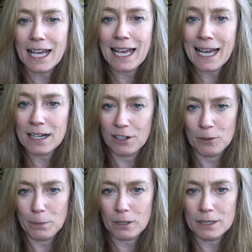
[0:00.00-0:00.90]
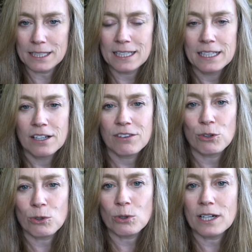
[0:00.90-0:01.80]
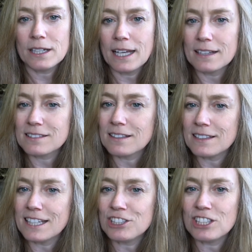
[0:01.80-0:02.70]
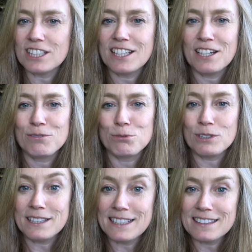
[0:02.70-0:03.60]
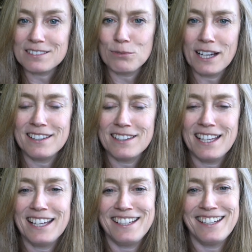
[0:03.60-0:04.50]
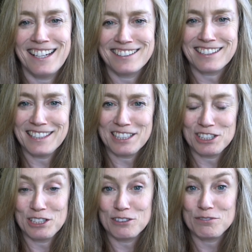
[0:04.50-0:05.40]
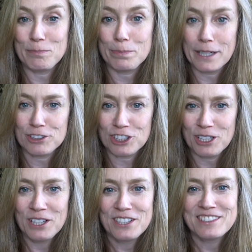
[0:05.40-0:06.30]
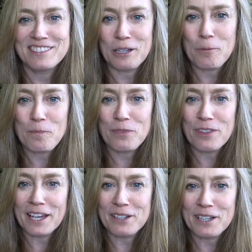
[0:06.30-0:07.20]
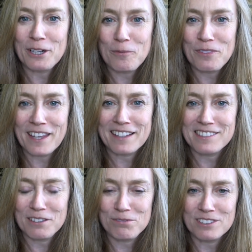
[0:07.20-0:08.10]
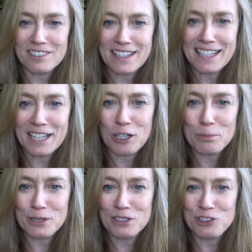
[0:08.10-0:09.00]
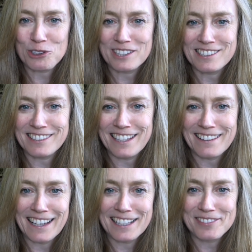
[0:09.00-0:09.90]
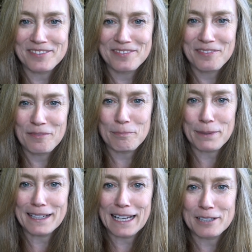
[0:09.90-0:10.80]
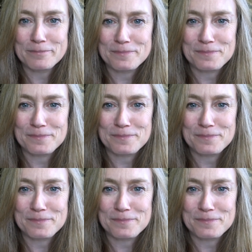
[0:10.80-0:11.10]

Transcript: at her body, through an escalation of release rather than an escalation of pressure. So there you go. That's it for today. I hope you enjoyed seeing that. Bye now.